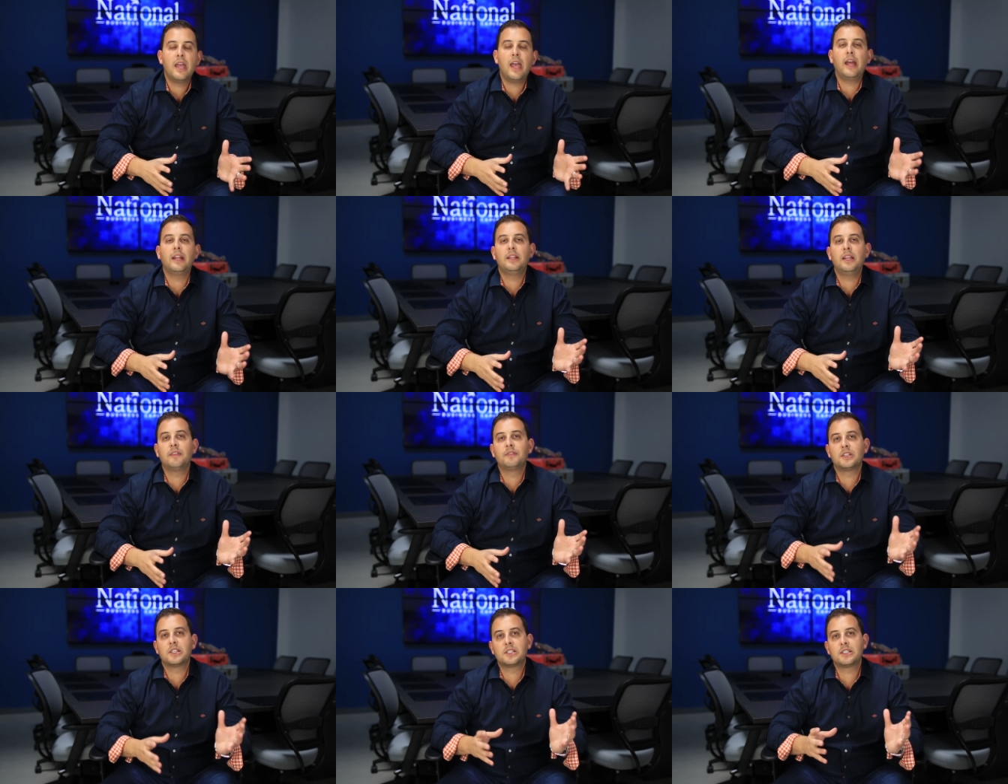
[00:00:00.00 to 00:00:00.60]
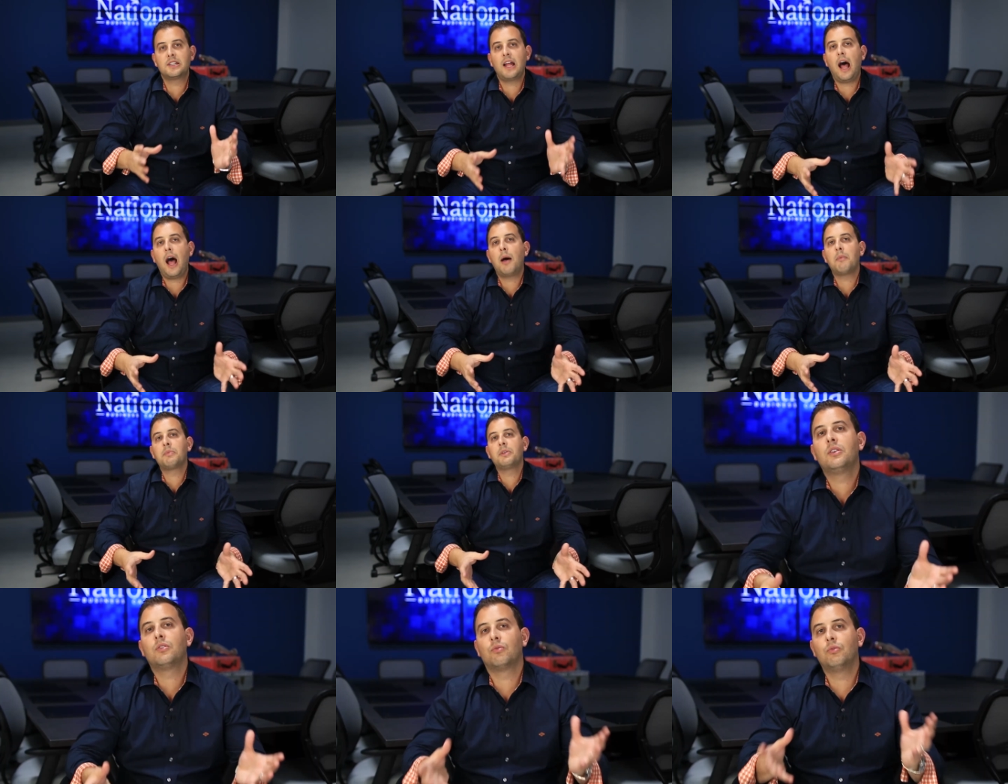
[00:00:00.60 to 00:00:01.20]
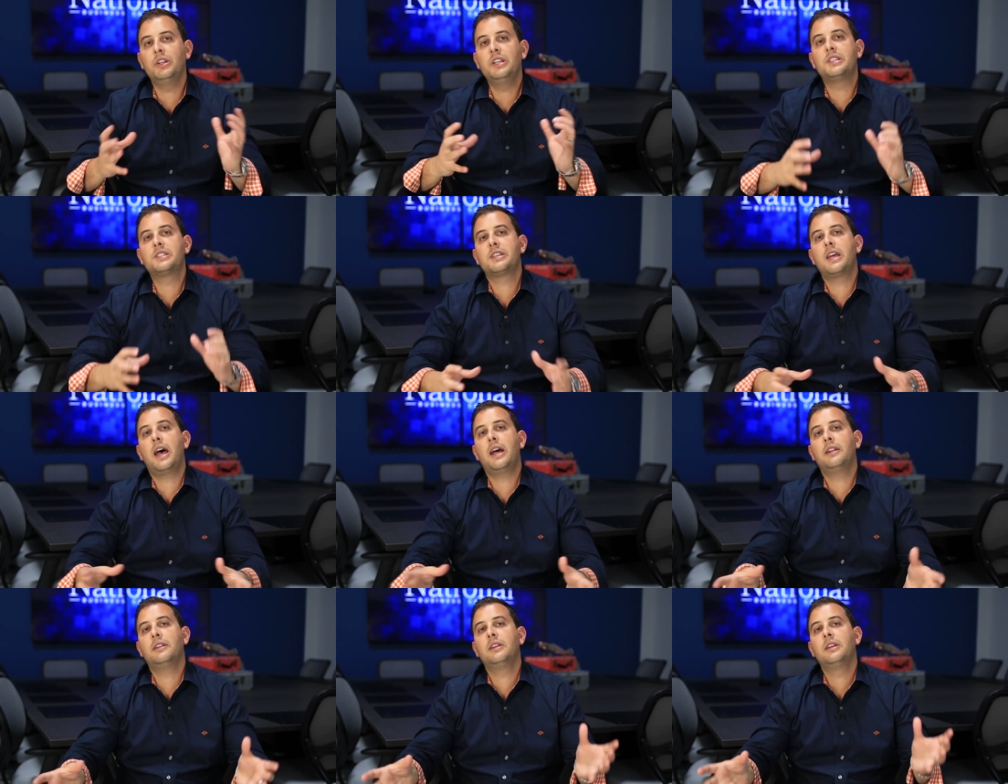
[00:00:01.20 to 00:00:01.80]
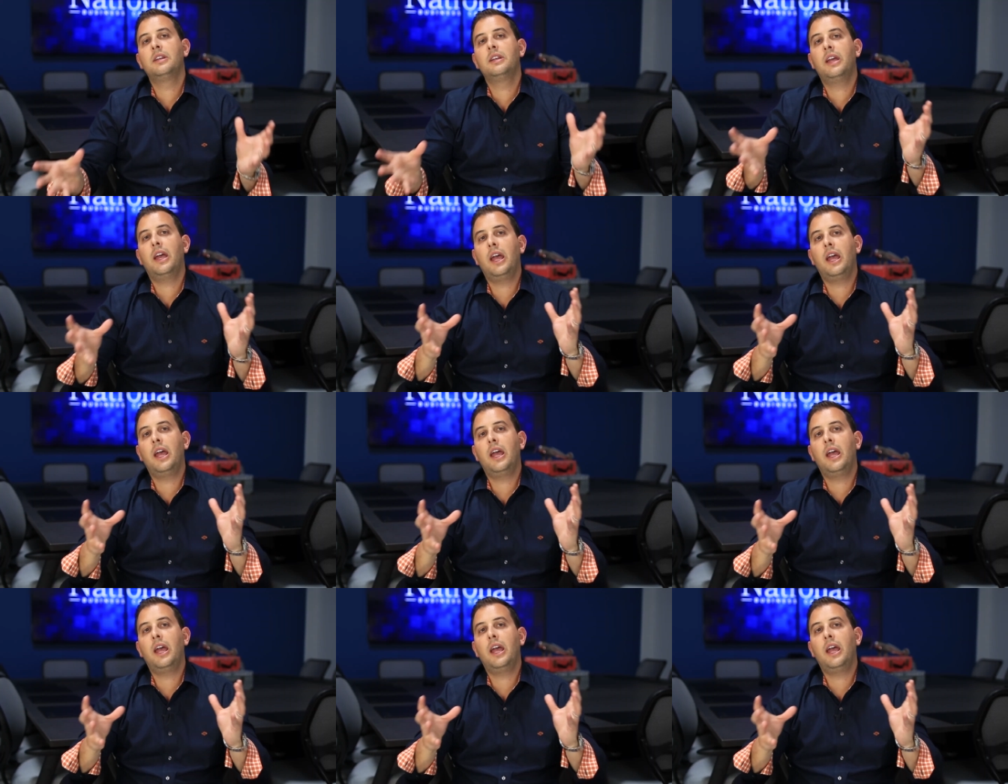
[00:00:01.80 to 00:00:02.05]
and you have to stop, reset,